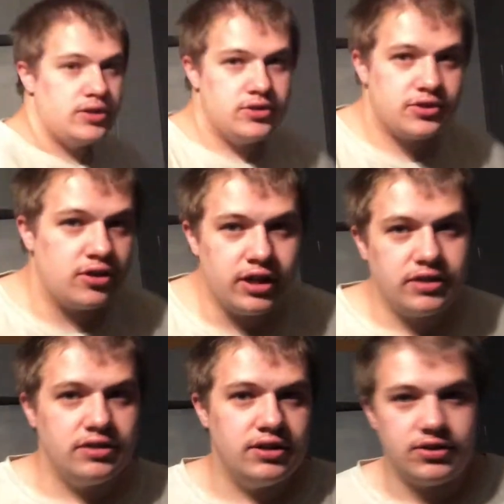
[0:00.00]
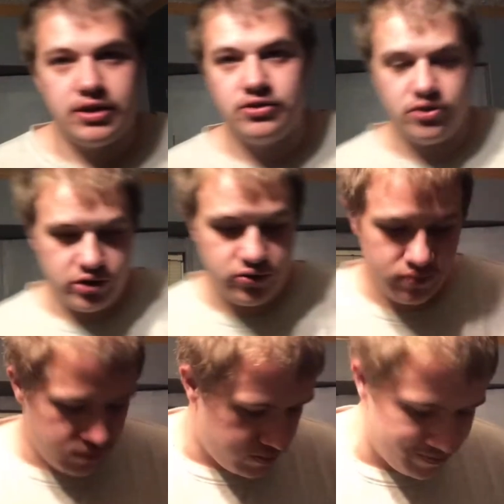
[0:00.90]
just collecting these things are just
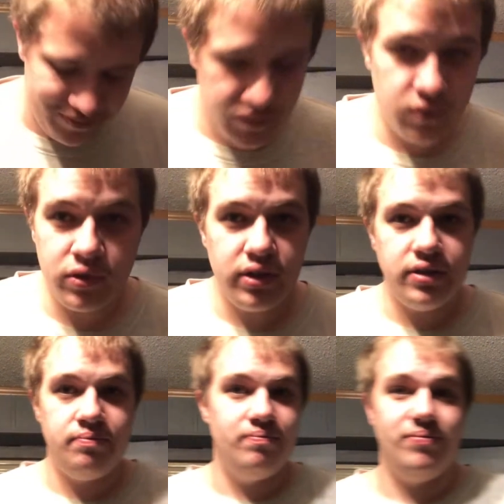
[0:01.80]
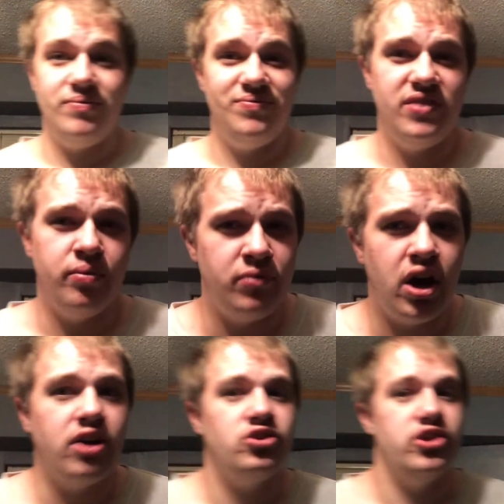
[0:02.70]
really
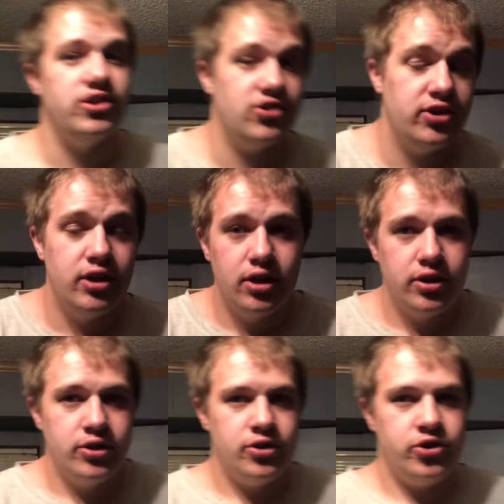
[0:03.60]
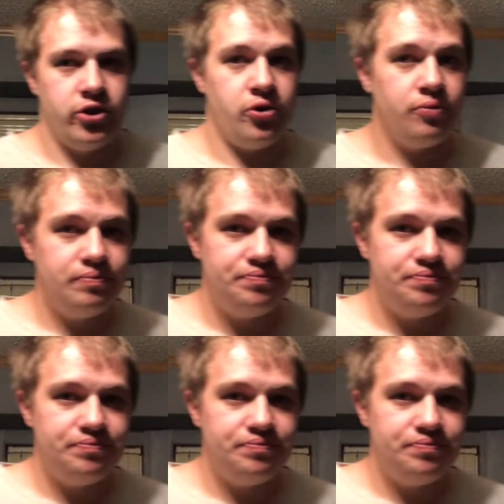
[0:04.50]
obnoxious. So,